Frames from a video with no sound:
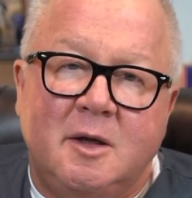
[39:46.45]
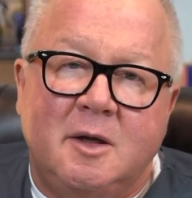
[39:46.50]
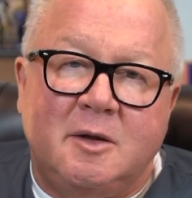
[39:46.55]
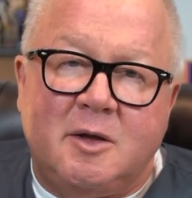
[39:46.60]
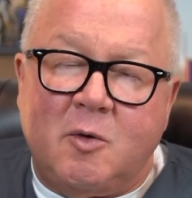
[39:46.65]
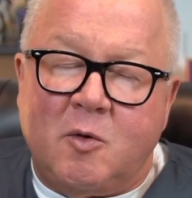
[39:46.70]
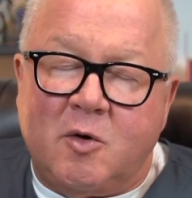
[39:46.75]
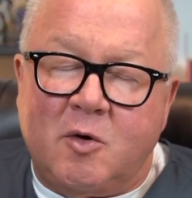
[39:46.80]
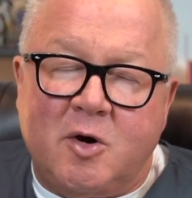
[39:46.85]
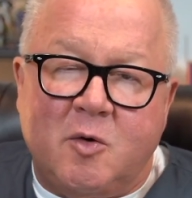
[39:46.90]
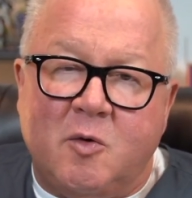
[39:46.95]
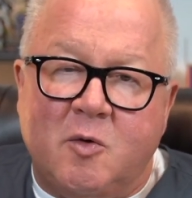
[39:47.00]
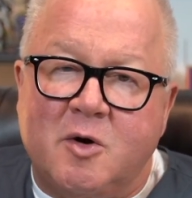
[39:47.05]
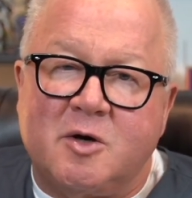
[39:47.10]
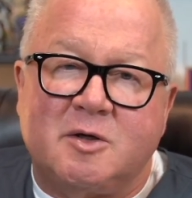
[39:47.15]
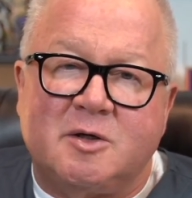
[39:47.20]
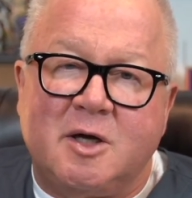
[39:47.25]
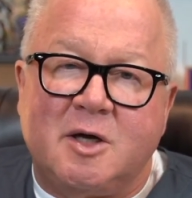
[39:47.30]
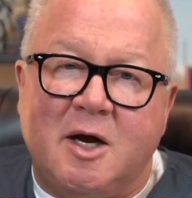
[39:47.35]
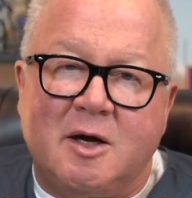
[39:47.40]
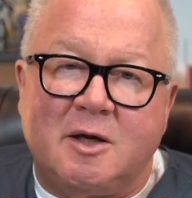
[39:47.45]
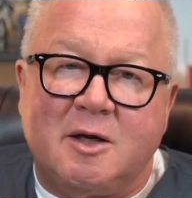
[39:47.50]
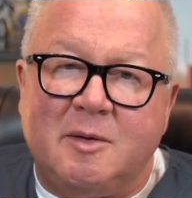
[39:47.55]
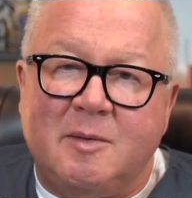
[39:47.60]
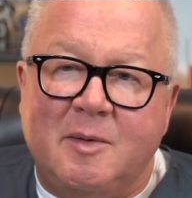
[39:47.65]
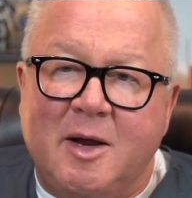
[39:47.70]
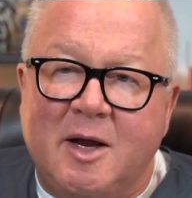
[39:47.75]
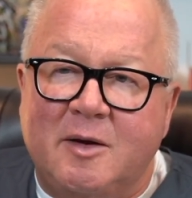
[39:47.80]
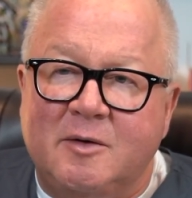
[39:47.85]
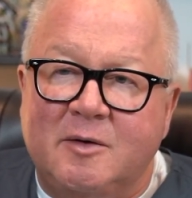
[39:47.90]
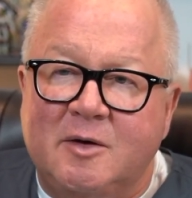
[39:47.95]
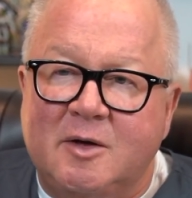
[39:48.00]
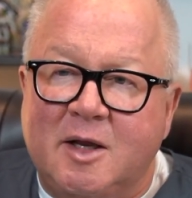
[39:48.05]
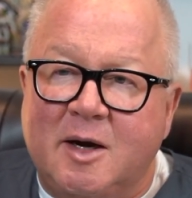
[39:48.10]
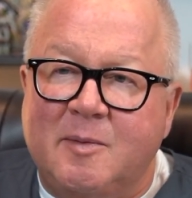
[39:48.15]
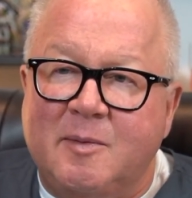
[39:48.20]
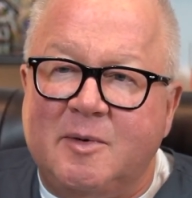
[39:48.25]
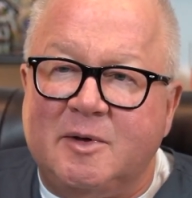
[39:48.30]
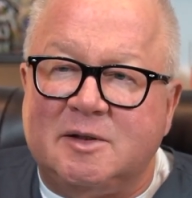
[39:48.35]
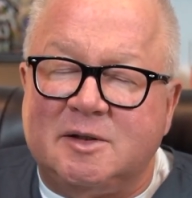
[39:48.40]
They won't know what you're talking about. Yeah. You got
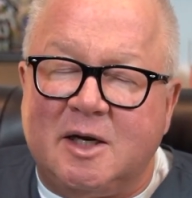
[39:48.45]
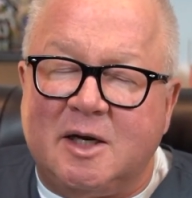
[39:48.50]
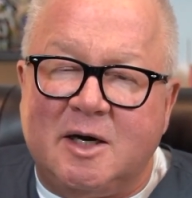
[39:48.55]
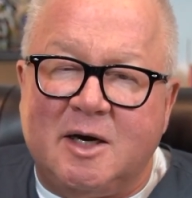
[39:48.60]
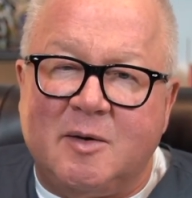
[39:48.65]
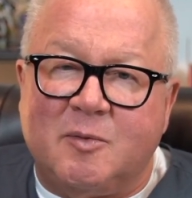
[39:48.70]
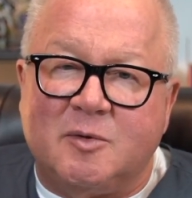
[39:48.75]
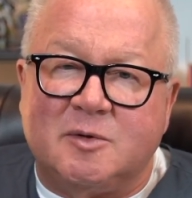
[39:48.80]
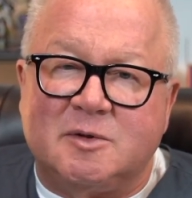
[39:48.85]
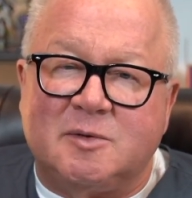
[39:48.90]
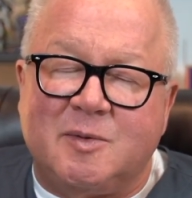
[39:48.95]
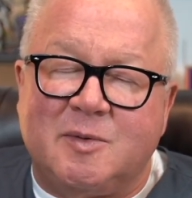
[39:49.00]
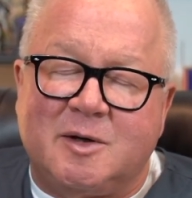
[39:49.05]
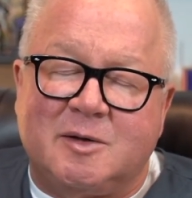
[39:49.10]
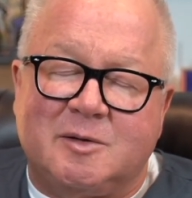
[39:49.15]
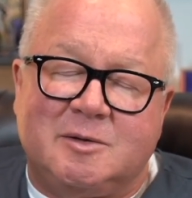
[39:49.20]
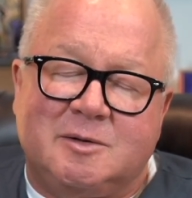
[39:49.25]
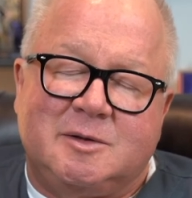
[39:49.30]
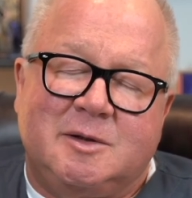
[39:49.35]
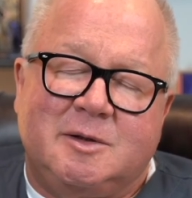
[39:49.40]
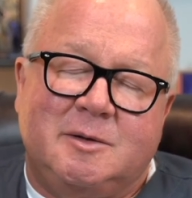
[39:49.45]
to be signed up. You have to bring